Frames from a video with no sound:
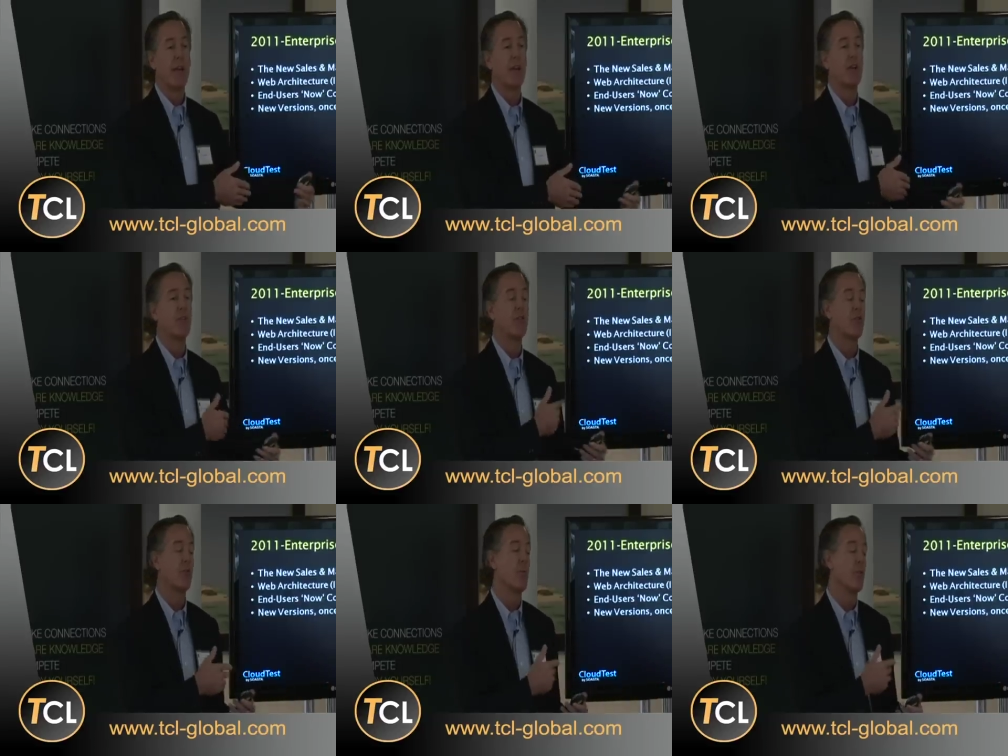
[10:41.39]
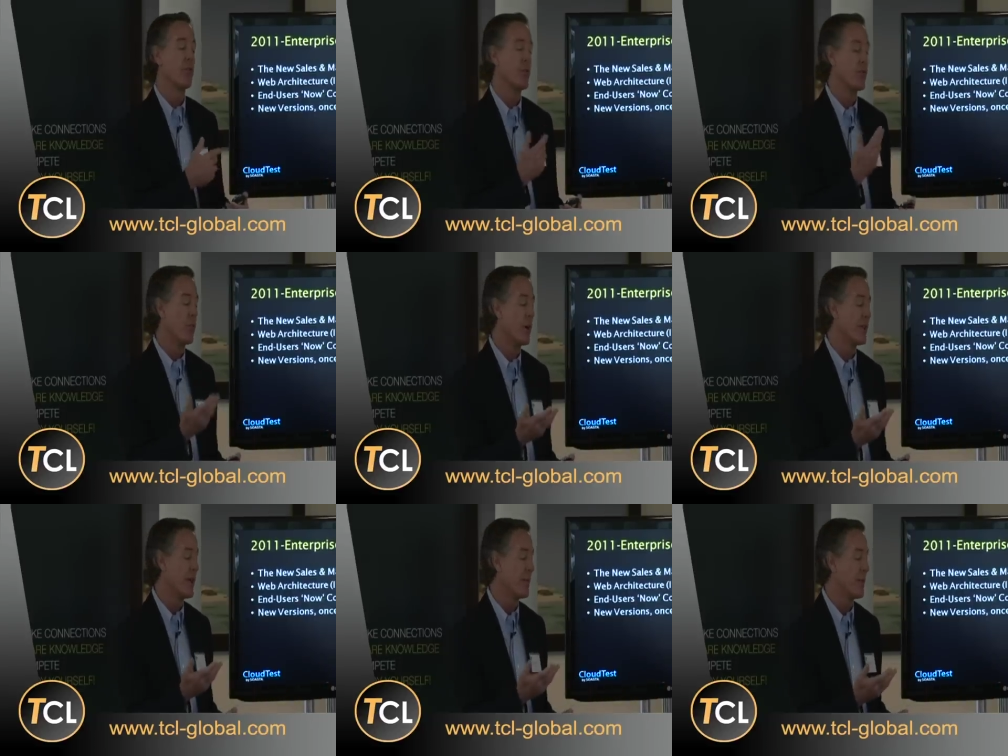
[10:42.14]
And consumers, there's
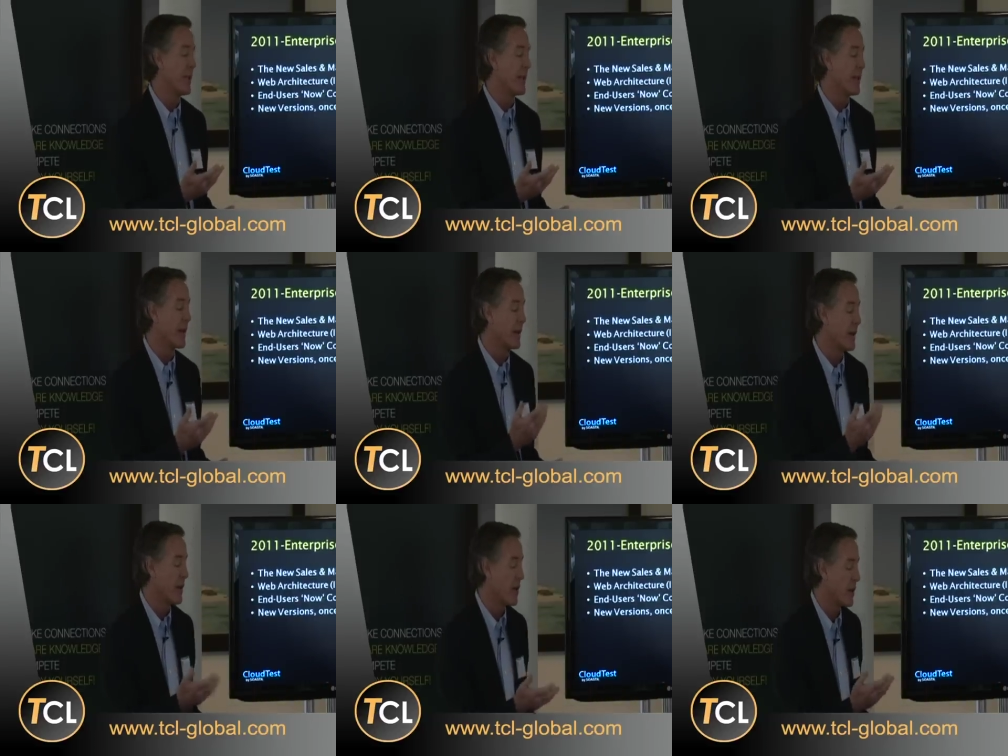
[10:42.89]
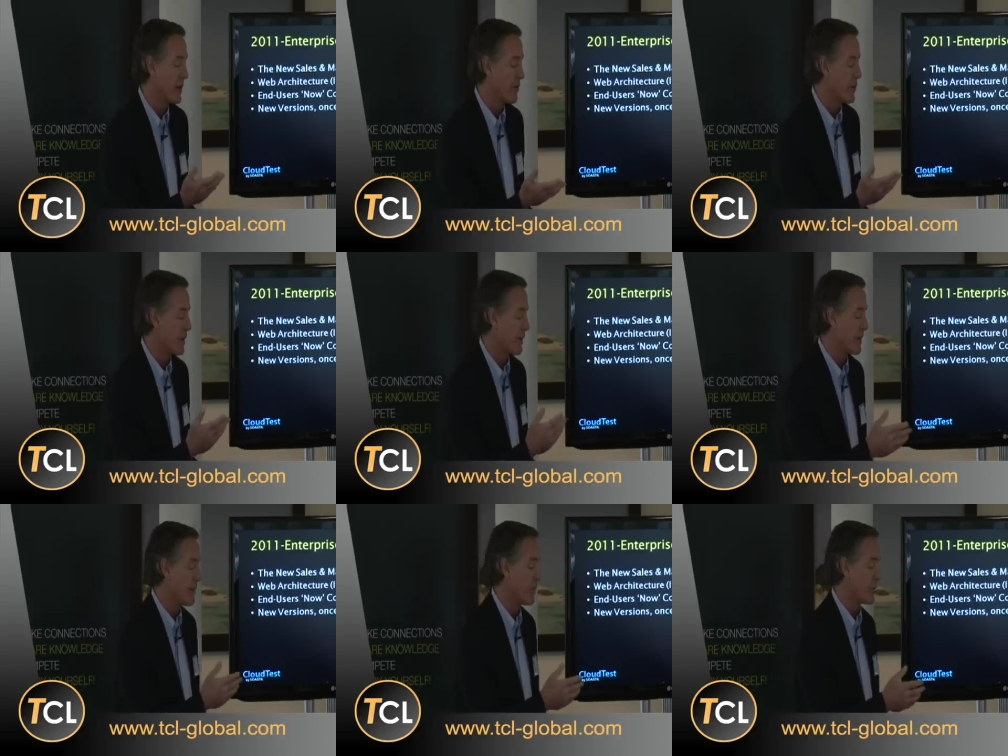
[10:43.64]
one company that I'll give you an
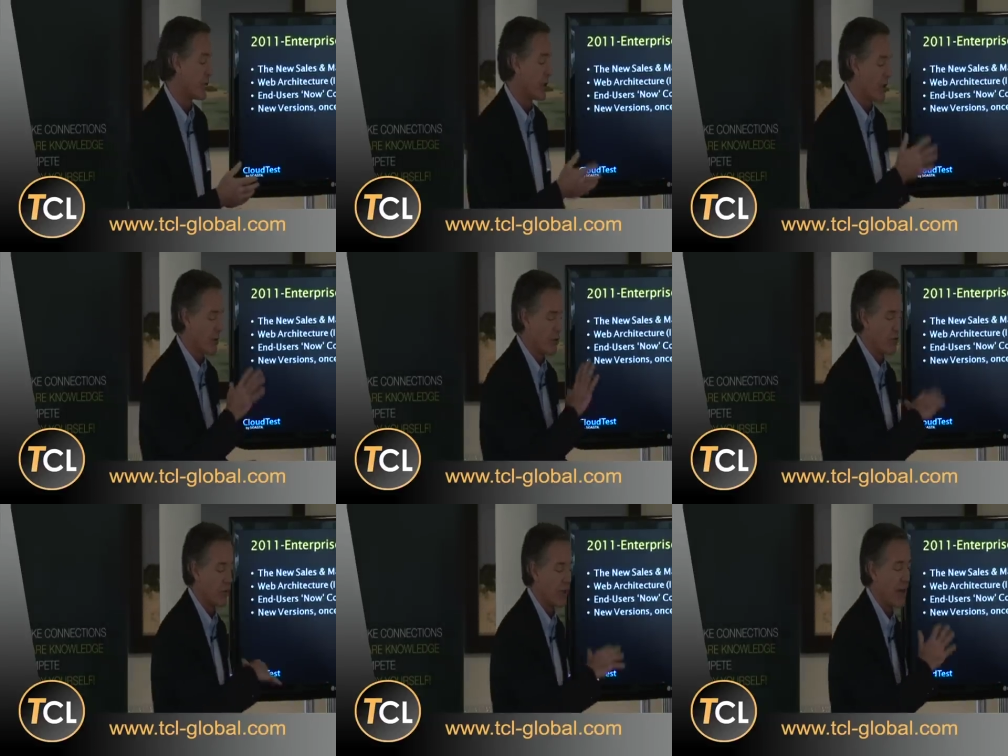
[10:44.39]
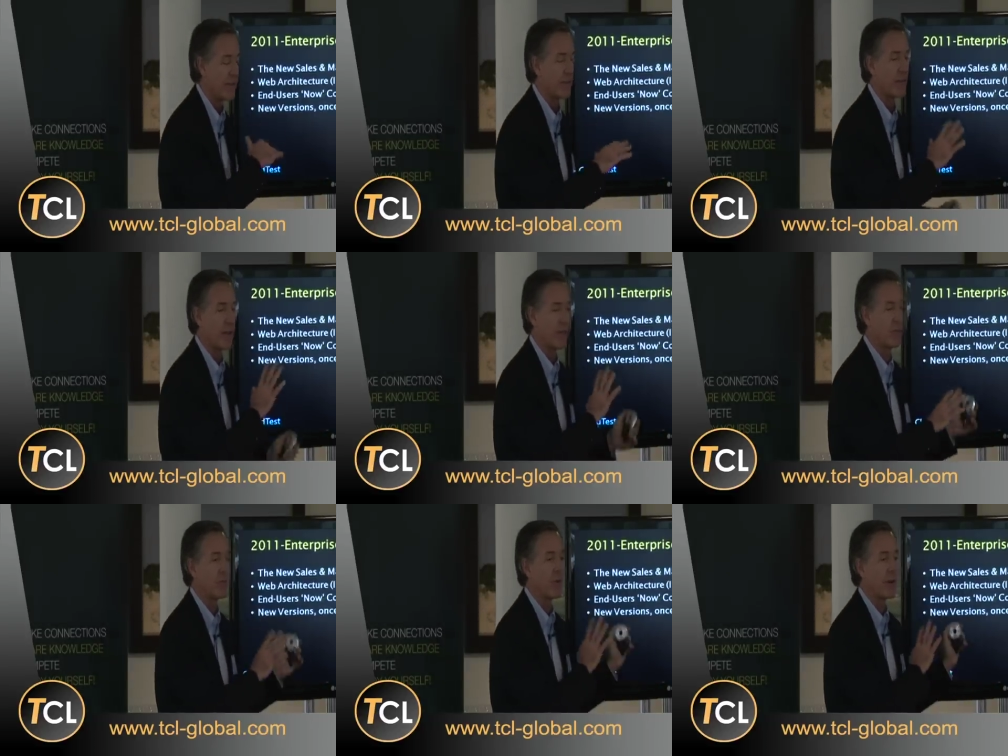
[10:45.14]
example to, and I'll use lots of
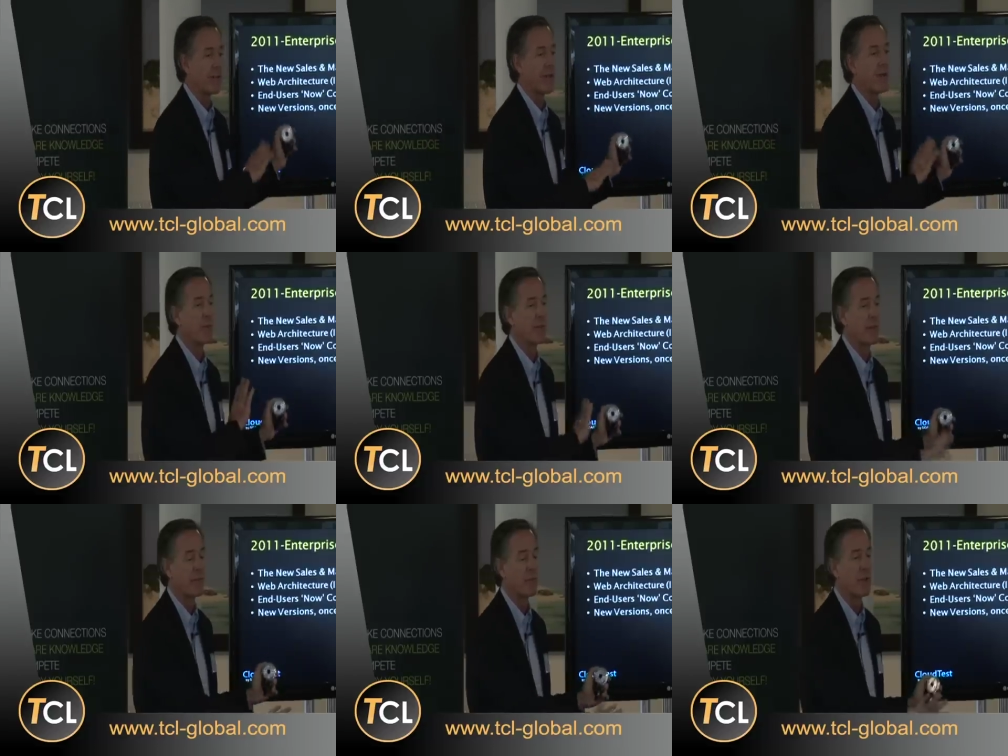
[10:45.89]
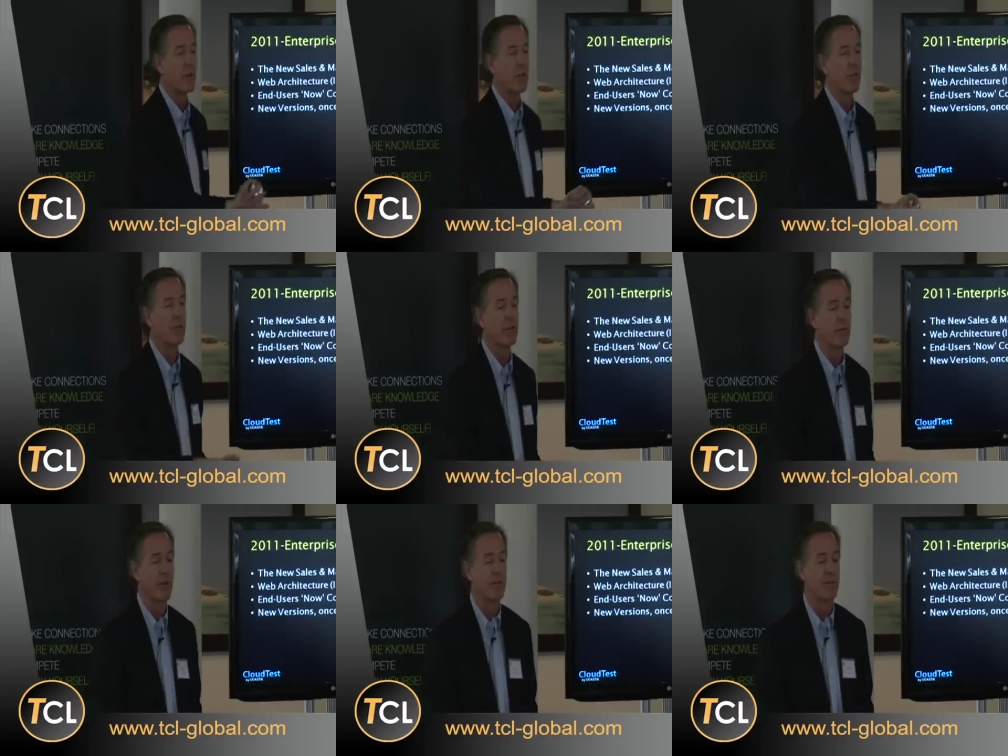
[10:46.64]
customer examples as we go through
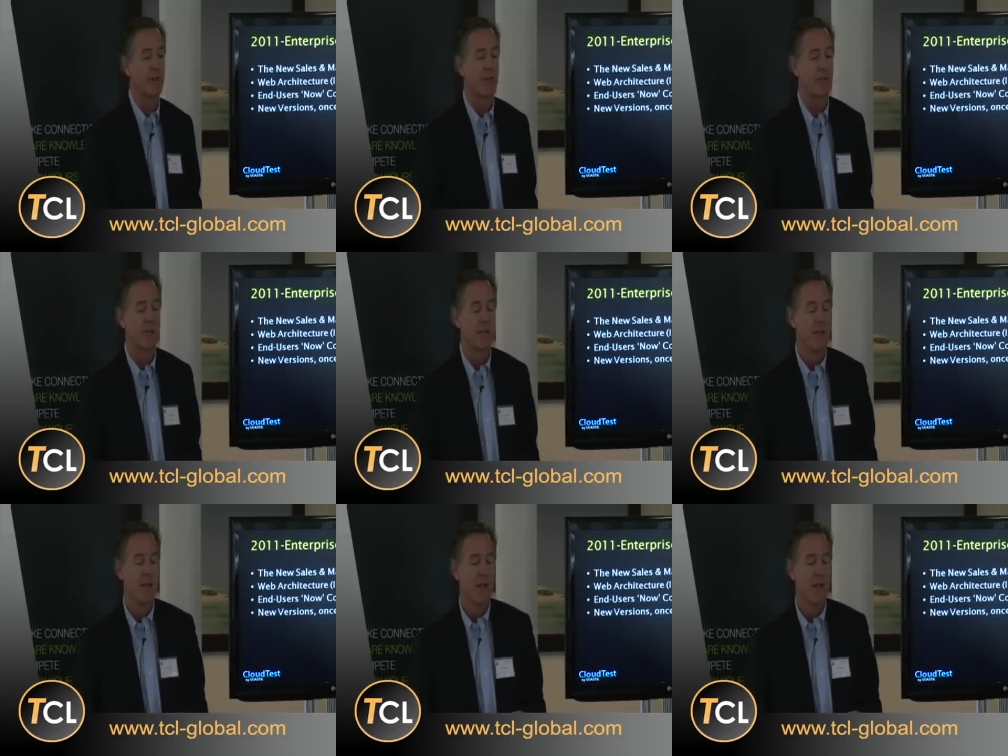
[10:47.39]
this presentation.